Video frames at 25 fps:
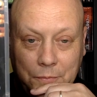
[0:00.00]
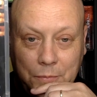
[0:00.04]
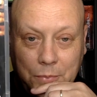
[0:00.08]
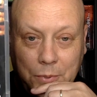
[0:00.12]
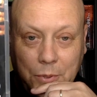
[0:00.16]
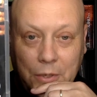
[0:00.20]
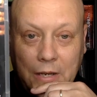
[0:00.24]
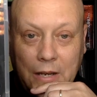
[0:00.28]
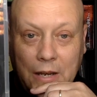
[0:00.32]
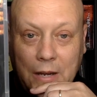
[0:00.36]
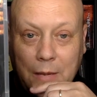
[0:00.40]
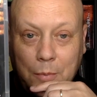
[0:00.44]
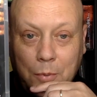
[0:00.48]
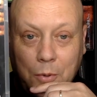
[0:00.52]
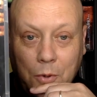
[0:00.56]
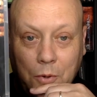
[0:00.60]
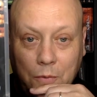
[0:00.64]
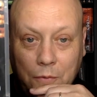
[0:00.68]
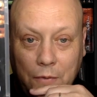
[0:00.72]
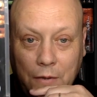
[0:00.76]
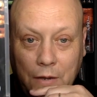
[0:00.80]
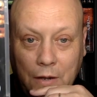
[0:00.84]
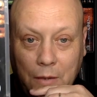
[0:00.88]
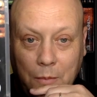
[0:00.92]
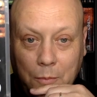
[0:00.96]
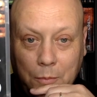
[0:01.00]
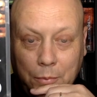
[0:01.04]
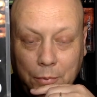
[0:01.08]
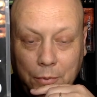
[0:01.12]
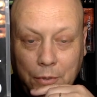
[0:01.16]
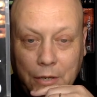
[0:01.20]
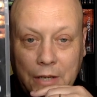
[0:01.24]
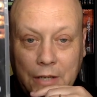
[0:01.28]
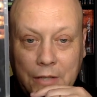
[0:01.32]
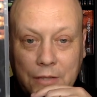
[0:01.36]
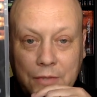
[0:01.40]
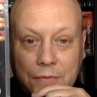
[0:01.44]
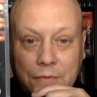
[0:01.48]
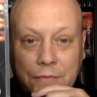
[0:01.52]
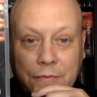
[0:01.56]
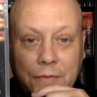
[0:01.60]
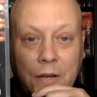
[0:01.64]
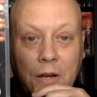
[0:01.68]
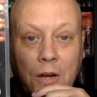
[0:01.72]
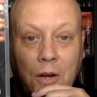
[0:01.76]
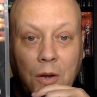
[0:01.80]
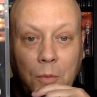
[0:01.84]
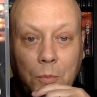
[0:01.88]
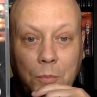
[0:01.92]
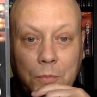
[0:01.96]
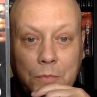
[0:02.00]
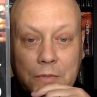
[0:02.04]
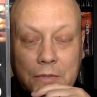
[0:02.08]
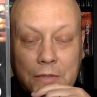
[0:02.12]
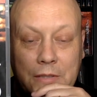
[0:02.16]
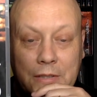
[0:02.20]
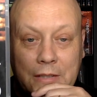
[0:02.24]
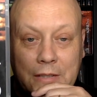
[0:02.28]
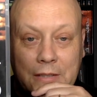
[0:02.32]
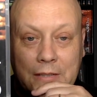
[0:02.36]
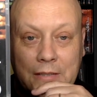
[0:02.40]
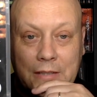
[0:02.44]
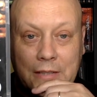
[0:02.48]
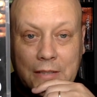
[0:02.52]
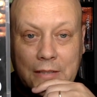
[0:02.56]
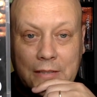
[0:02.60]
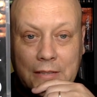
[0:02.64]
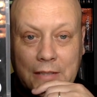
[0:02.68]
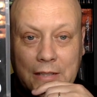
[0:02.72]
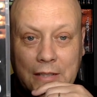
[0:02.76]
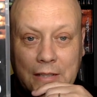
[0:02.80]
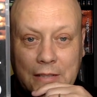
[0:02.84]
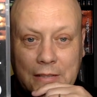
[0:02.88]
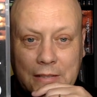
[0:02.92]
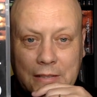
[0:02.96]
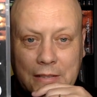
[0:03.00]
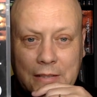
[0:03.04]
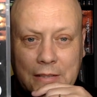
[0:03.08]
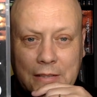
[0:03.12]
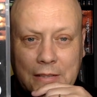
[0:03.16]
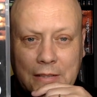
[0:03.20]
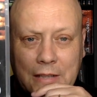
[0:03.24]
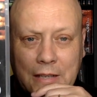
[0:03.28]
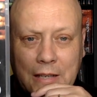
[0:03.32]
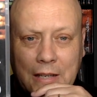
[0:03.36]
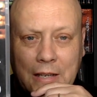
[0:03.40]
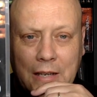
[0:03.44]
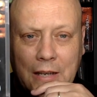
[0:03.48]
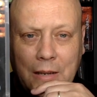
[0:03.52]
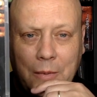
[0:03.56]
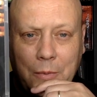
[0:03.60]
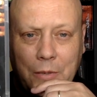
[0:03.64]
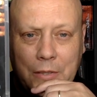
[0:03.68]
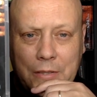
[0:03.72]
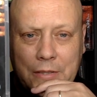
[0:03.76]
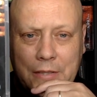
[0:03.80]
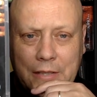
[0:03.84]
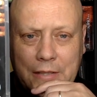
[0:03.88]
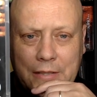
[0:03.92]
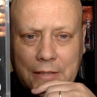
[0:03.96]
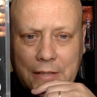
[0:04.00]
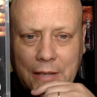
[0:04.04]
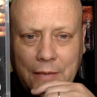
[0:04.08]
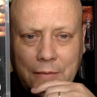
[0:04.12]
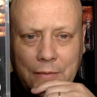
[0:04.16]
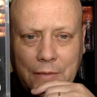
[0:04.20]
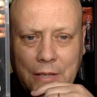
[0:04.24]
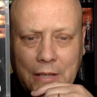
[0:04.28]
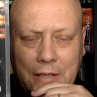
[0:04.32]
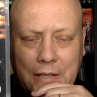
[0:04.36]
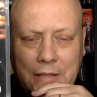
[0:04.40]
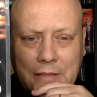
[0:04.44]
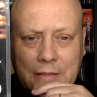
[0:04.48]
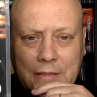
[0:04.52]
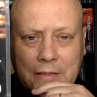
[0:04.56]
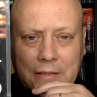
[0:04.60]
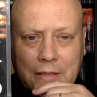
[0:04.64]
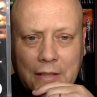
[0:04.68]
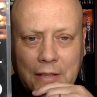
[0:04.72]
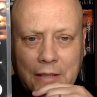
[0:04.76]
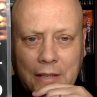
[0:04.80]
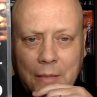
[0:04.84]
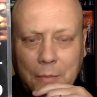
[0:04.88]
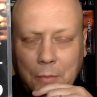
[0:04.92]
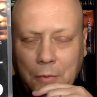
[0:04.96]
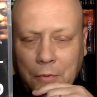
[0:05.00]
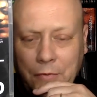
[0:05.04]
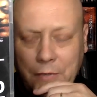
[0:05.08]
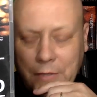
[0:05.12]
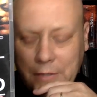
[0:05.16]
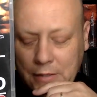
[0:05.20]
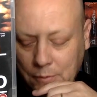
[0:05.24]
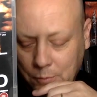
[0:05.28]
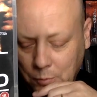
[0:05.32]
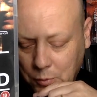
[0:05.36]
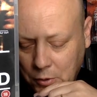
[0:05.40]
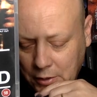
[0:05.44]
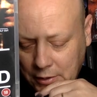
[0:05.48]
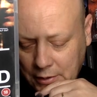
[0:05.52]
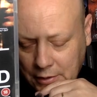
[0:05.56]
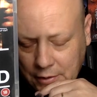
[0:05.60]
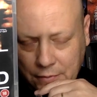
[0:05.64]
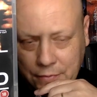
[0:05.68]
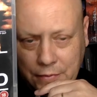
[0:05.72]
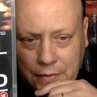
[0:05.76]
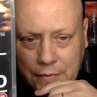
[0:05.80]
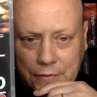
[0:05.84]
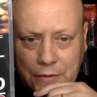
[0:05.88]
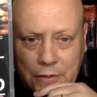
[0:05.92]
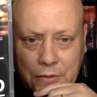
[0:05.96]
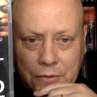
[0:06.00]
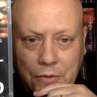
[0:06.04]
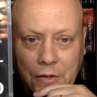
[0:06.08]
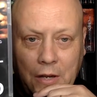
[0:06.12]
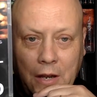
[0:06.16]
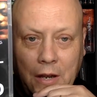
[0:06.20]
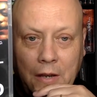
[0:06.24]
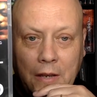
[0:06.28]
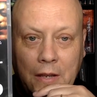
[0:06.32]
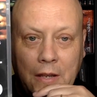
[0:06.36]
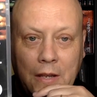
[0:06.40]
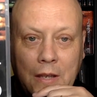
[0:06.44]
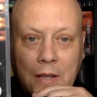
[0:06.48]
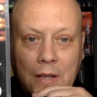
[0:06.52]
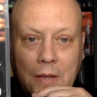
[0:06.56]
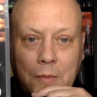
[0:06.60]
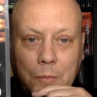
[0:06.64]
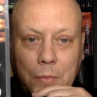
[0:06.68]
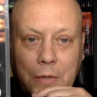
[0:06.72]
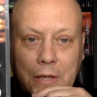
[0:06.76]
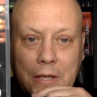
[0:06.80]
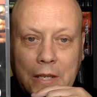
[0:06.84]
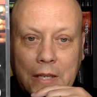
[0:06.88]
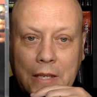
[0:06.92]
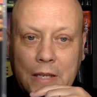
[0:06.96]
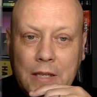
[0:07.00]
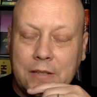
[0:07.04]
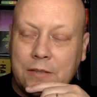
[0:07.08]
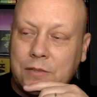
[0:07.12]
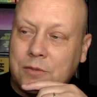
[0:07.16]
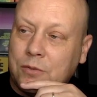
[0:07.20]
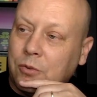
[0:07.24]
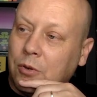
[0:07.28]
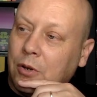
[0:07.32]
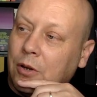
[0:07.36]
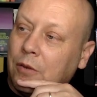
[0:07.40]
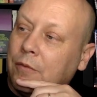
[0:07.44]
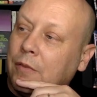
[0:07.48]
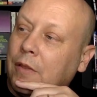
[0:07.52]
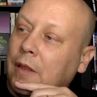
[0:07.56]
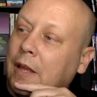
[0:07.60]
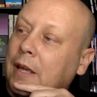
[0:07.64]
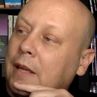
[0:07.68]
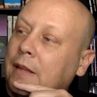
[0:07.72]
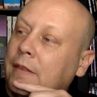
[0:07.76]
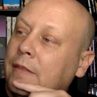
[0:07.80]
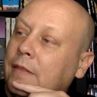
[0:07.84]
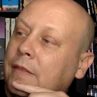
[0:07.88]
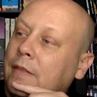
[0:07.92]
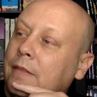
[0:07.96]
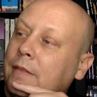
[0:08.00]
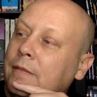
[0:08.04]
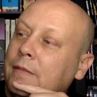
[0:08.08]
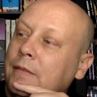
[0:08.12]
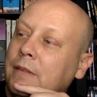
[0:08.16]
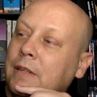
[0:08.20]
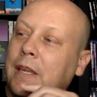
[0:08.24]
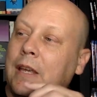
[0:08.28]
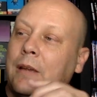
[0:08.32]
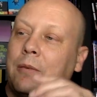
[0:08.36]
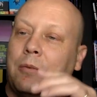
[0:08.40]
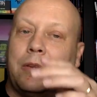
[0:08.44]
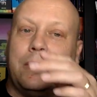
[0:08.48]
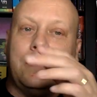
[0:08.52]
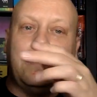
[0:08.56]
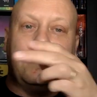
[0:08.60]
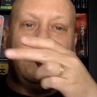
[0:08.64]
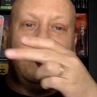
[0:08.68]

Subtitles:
pretty high-profile British films in the 60s and I want to say 70s. I can't remember if he did work in the 50s or not. But he is sort of like, you can't really